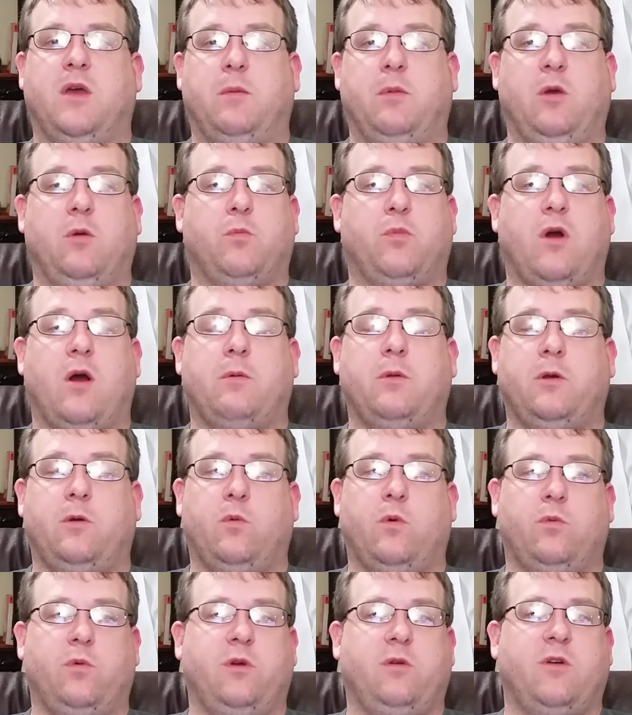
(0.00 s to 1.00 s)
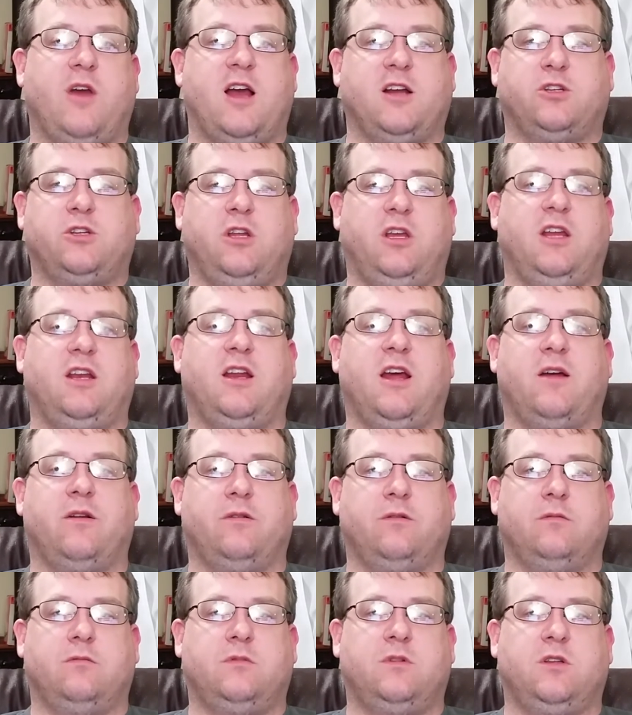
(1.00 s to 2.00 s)
maybe probably when we actually get
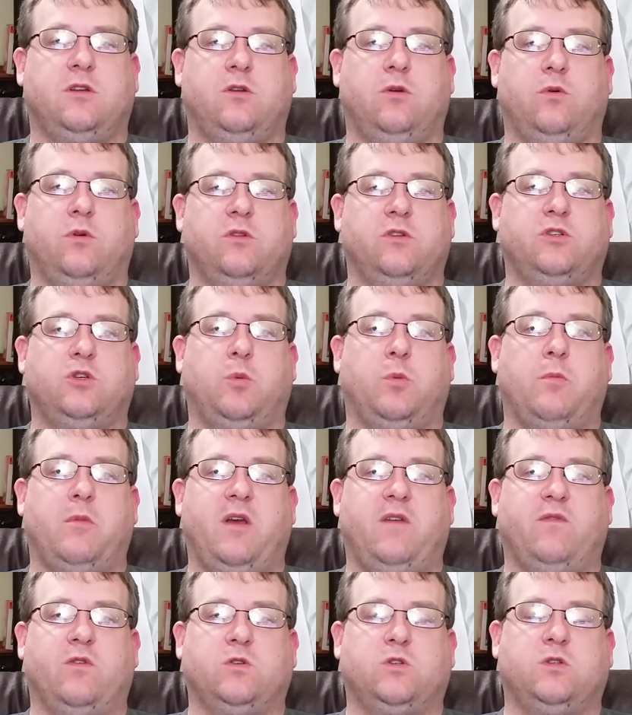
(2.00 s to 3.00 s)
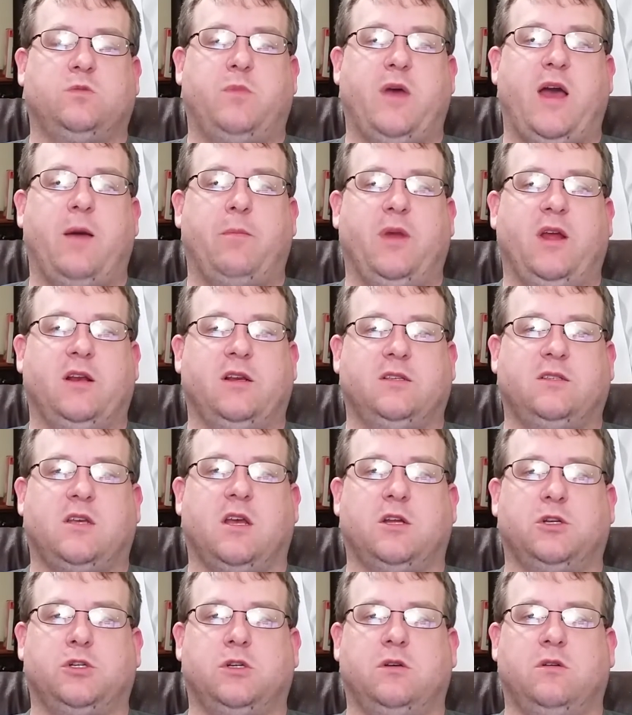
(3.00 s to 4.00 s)
down to doing the Superman versus Batman
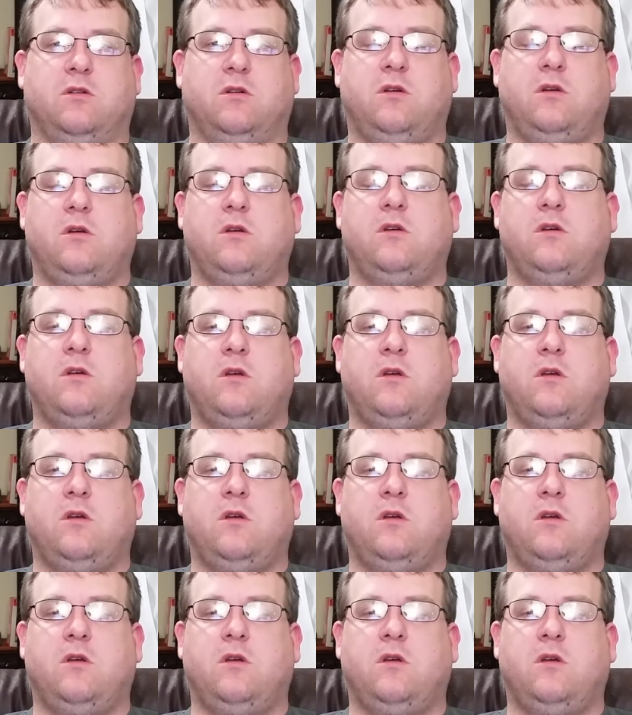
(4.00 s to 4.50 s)
discussion.